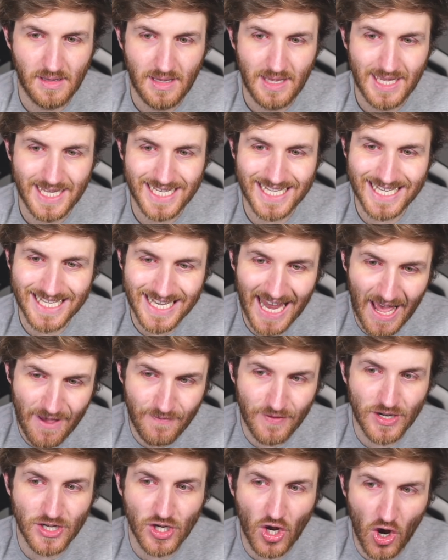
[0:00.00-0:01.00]

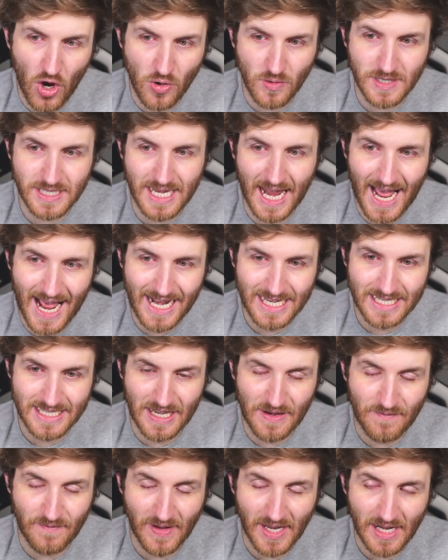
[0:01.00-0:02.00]
7 goals to
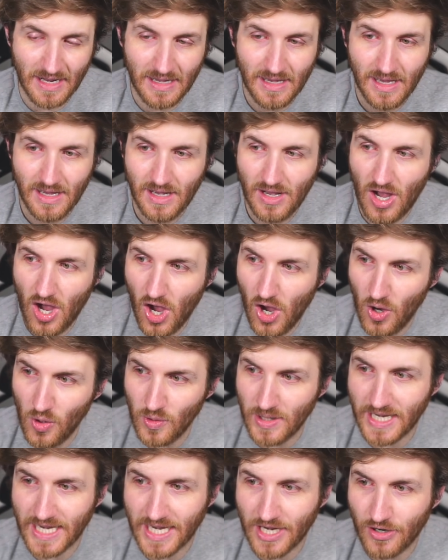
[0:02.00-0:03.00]
Aston Villa.
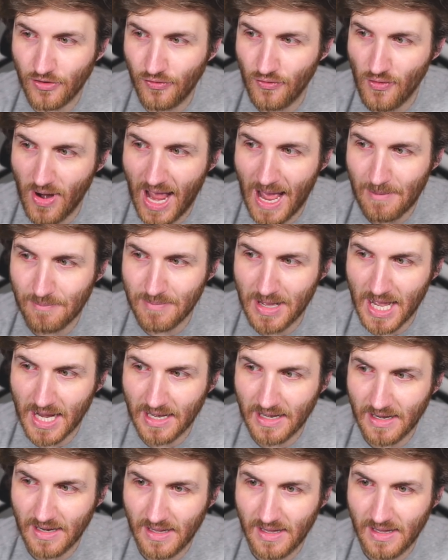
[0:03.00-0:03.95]
Holy crap, man.